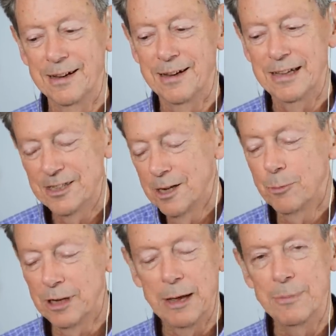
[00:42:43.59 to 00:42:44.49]
Uh, as
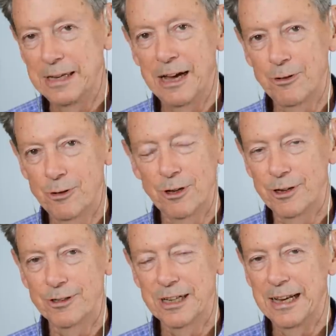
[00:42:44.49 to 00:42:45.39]
someone let me down
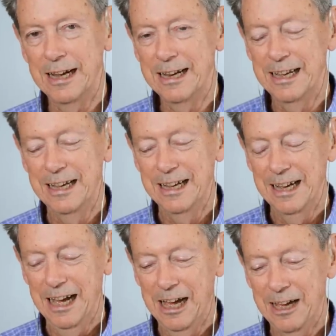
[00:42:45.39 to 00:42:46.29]
earlier today.
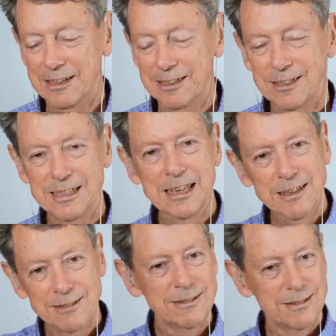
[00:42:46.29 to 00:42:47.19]
Uh, see,
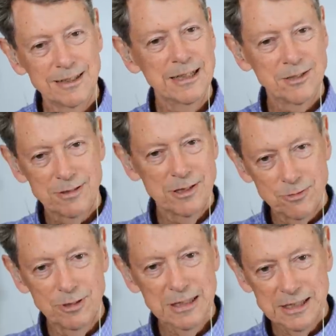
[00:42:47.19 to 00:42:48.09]
that's
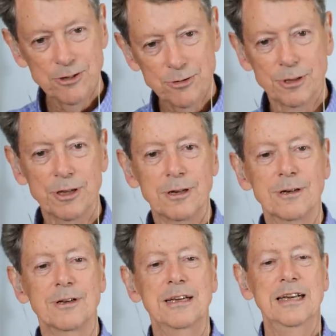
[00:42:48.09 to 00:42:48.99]
that's really central
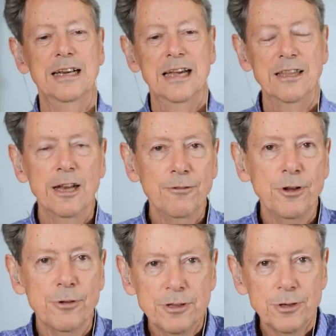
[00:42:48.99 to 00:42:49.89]
here. And then if
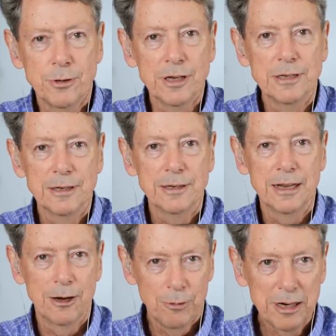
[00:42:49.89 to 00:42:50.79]
you're into it,
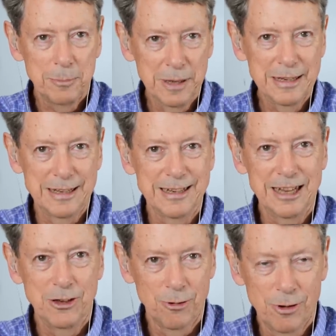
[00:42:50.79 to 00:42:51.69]
and I recommend it
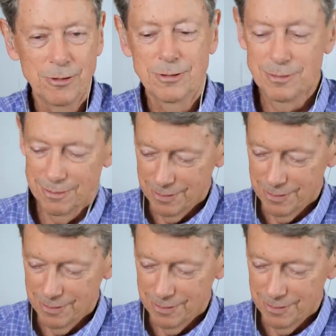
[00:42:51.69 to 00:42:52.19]
in your own